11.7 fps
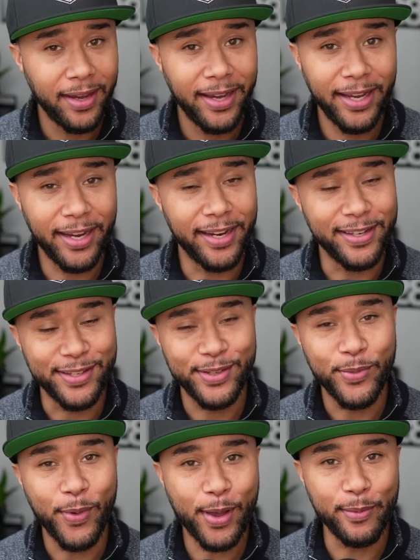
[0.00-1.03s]
Hey guys,
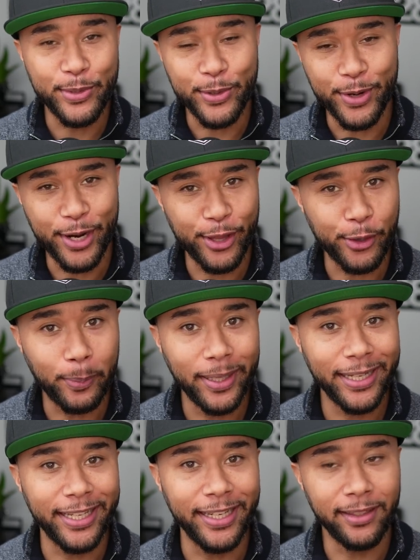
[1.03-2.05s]
welcome to another
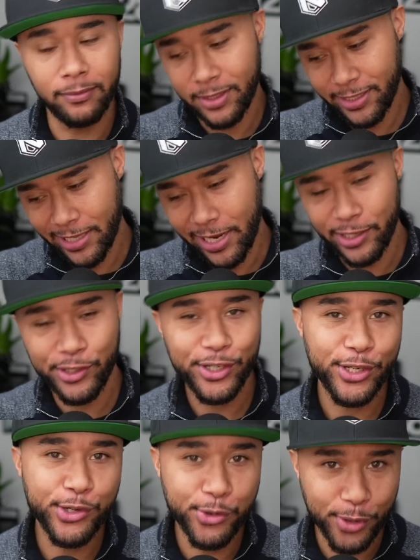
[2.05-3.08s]
plugin slash
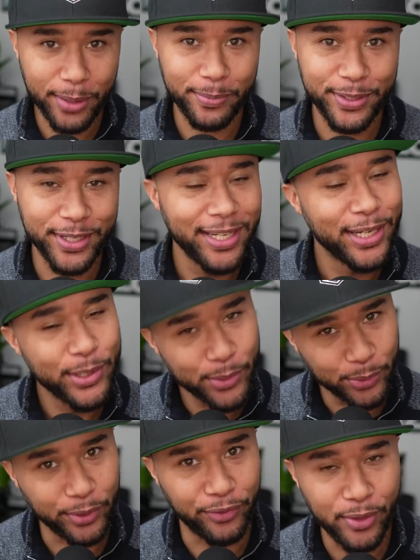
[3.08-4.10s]
script
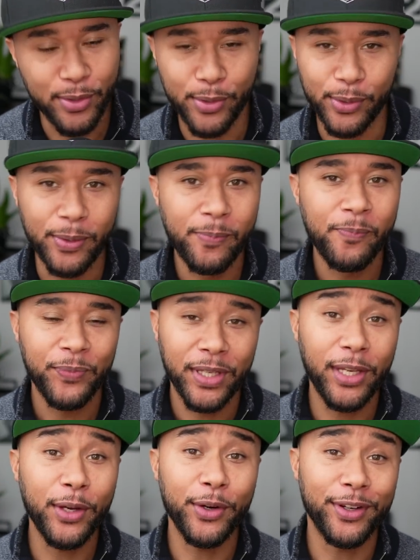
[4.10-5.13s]
review
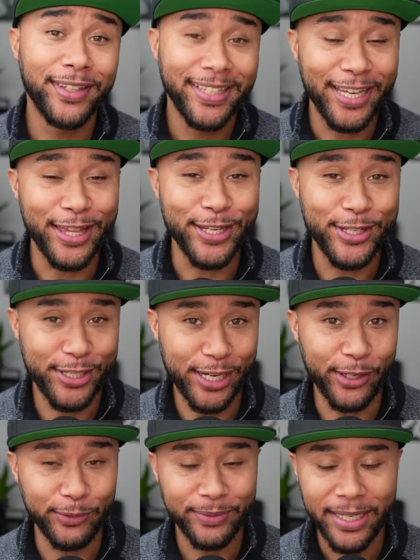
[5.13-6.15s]
here in this
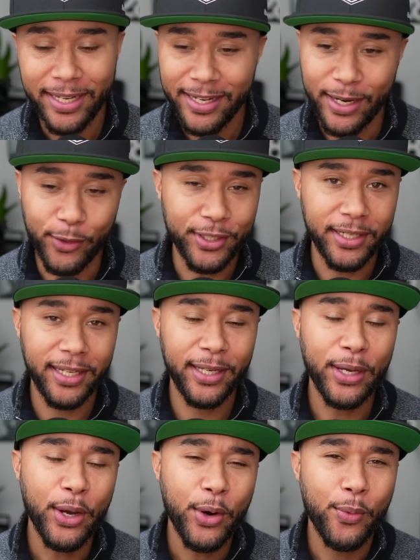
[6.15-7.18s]
channel. Now
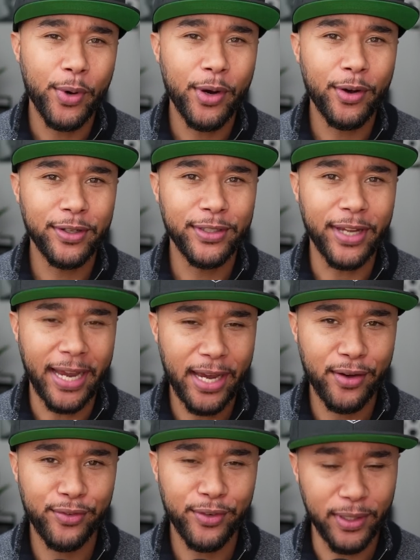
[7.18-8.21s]
today we're going to
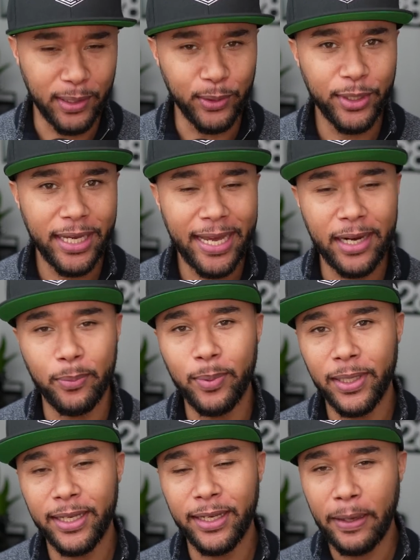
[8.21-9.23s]
have a look at a
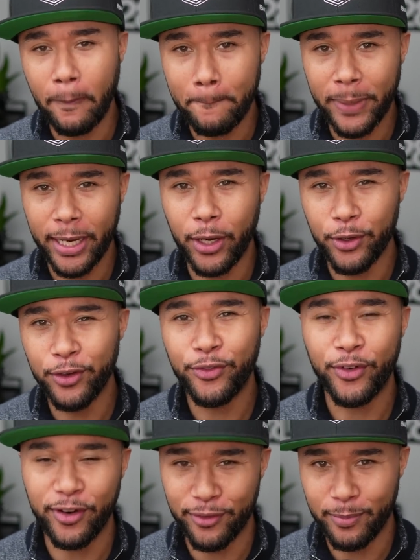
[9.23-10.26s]
plugin by a good
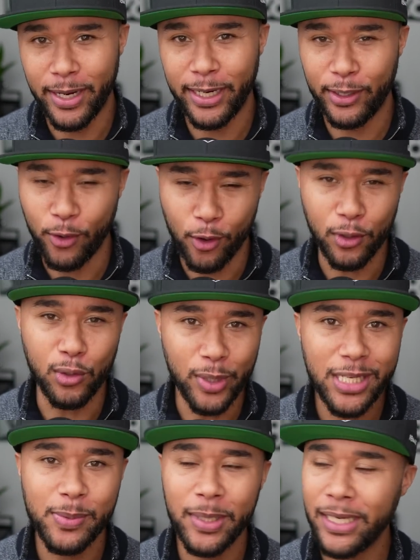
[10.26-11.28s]
friend of mine called
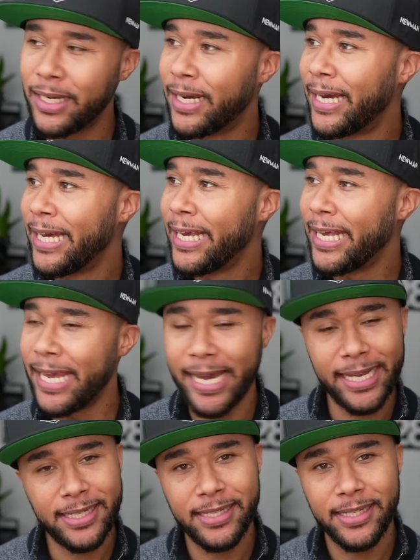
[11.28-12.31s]
Luismi. He
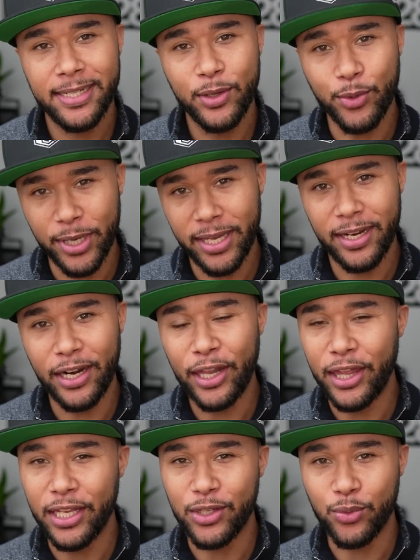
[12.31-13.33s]
has created
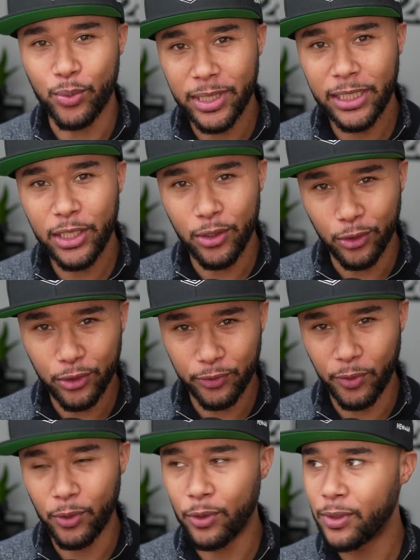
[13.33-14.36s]
this really
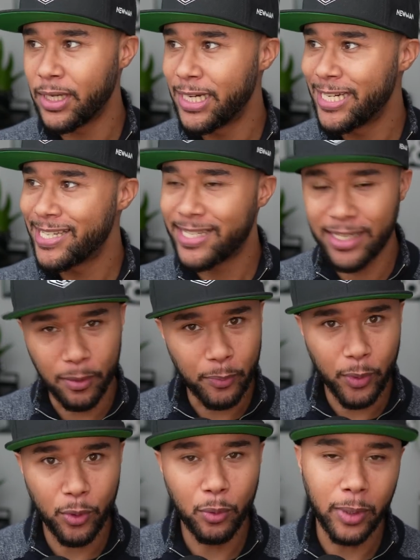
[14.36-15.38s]
useful,
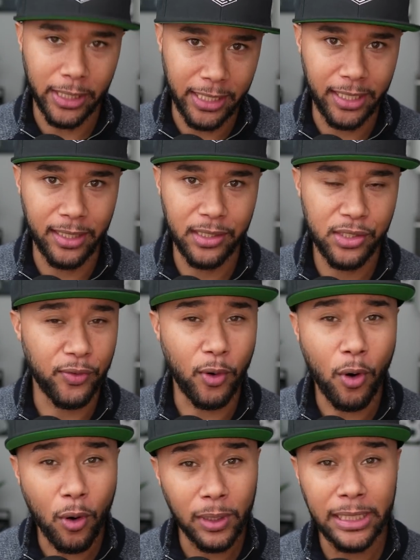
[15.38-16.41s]
simple plugins
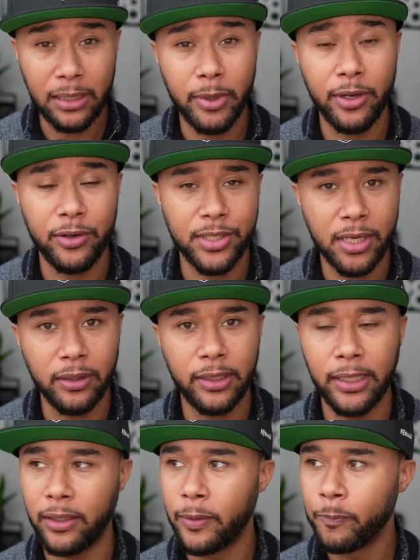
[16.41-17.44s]
for all animators out
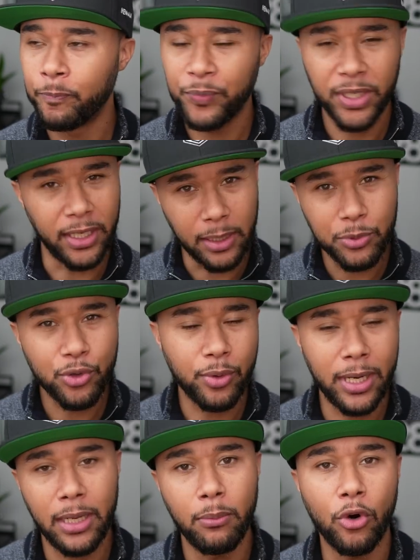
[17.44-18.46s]
there. He keeps
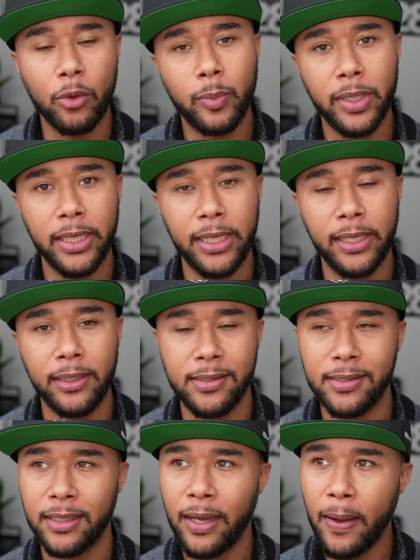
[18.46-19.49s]
creating more
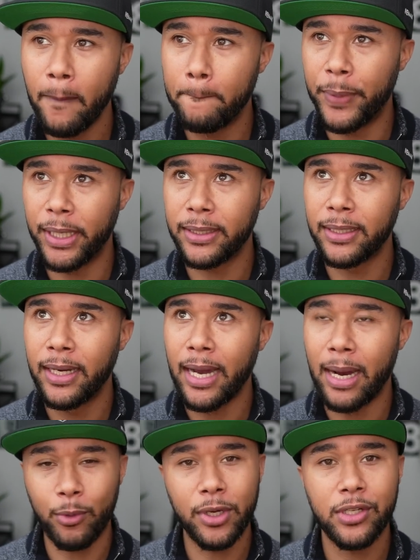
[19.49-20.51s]
plugins, but
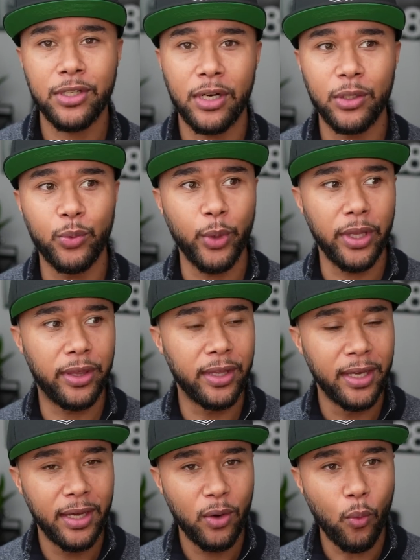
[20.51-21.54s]
I want to start with
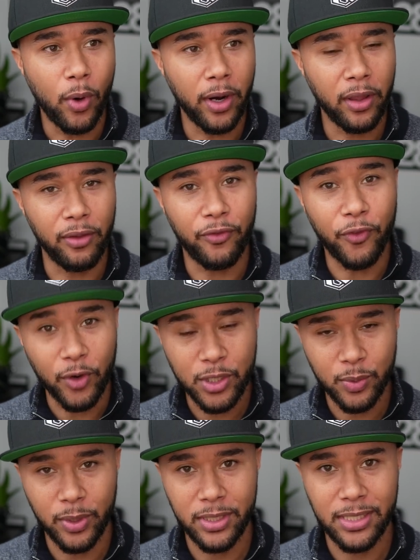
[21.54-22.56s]
one of the
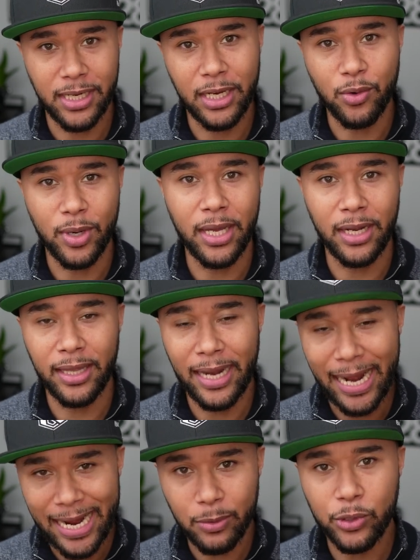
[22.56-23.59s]
first ones that he created
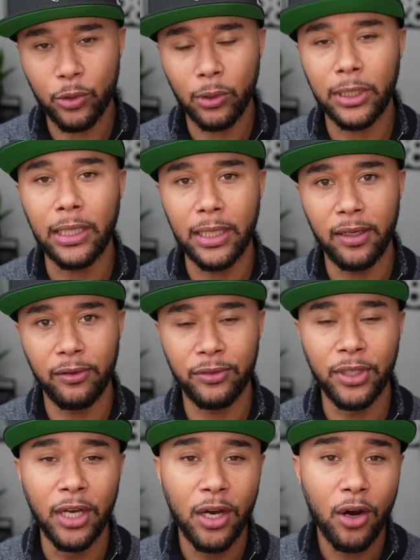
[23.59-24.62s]
that I absolutely loved,